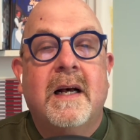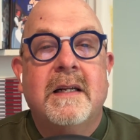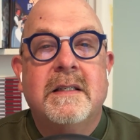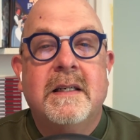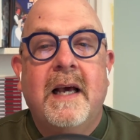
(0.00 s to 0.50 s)
the
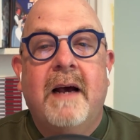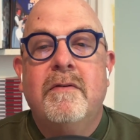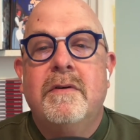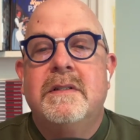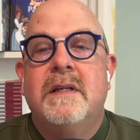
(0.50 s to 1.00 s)

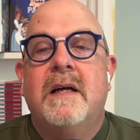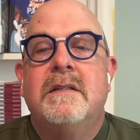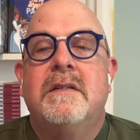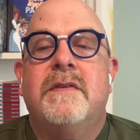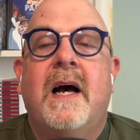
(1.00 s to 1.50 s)
hunter-gatherers
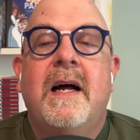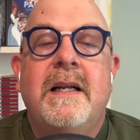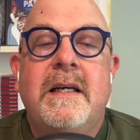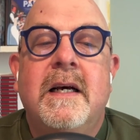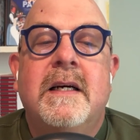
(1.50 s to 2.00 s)
hunted the
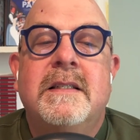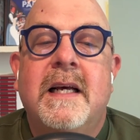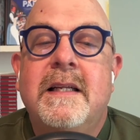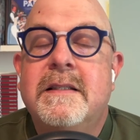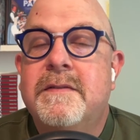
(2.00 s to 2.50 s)
honey
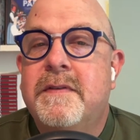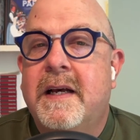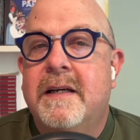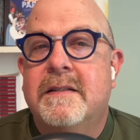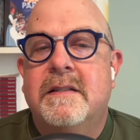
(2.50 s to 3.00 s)
tens of
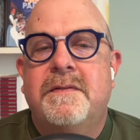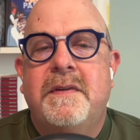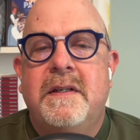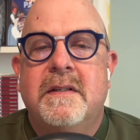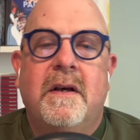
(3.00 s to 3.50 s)
thousands of
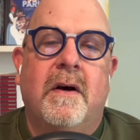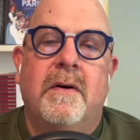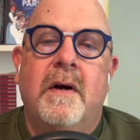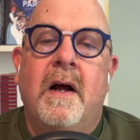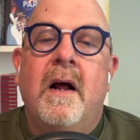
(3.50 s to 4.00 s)
years ago,
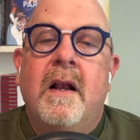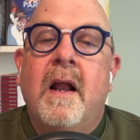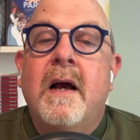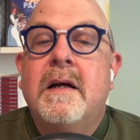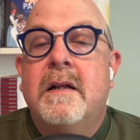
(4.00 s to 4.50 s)

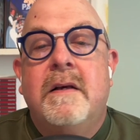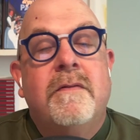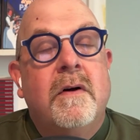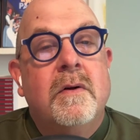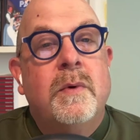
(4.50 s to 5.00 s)
likely
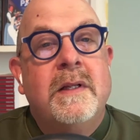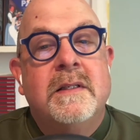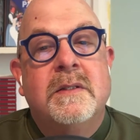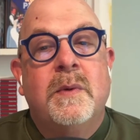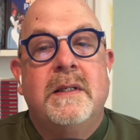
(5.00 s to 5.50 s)
following the
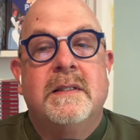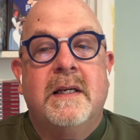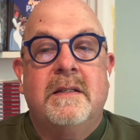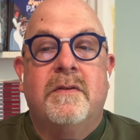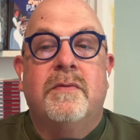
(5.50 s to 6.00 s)
sweet
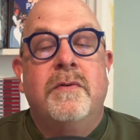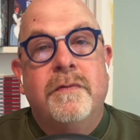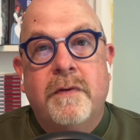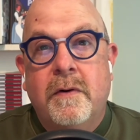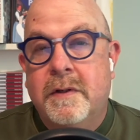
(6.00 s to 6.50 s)
scent through
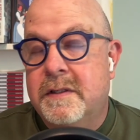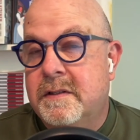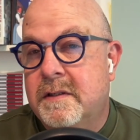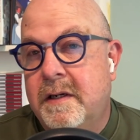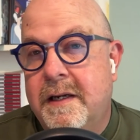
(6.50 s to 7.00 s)

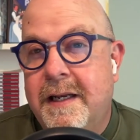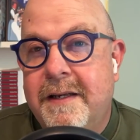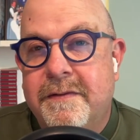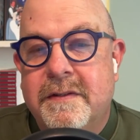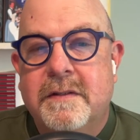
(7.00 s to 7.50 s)
forests and
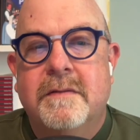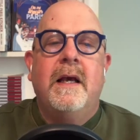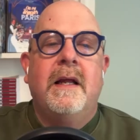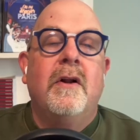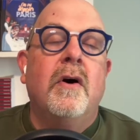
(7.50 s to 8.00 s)
cliffs.
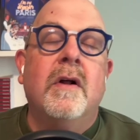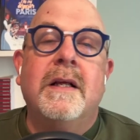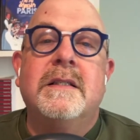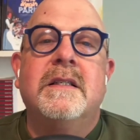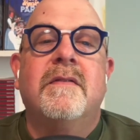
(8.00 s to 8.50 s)
In
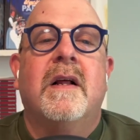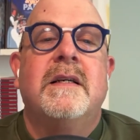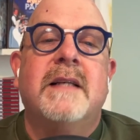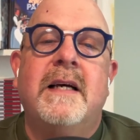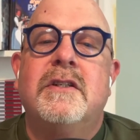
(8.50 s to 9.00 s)
early
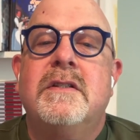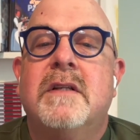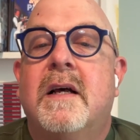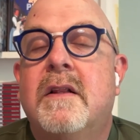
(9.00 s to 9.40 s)
civilizations like